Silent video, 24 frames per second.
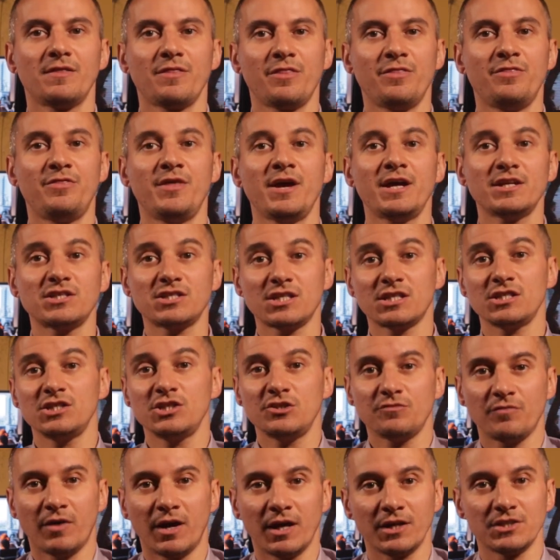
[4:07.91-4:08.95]
That
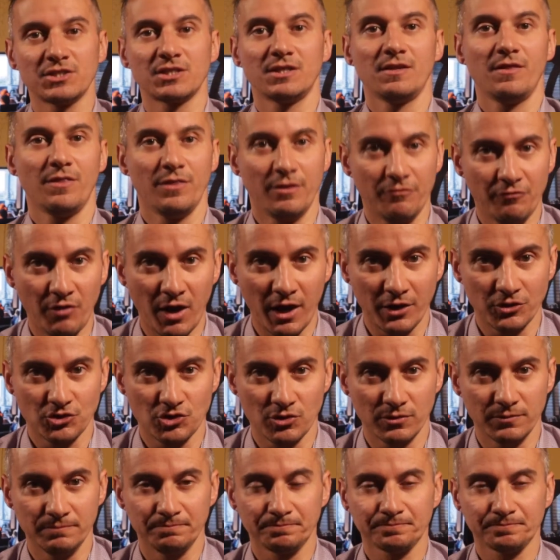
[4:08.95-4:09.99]
satisfies the function.